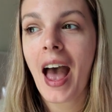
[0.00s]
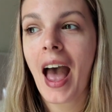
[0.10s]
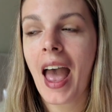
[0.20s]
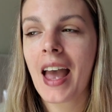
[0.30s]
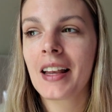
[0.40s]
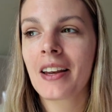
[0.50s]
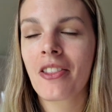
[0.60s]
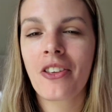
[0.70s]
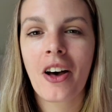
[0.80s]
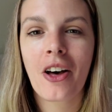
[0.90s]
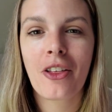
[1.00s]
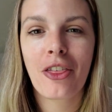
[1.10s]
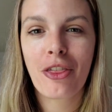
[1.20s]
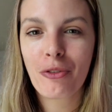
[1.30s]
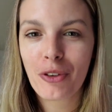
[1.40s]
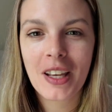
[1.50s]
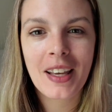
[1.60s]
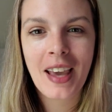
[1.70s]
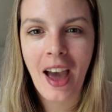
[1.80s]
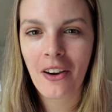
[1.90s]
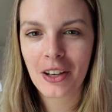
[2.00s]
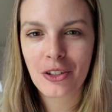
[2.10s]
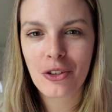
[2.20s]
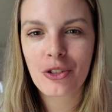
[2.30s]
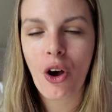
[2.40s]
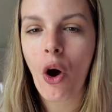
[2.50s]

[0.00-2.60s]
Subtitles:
And the three characters,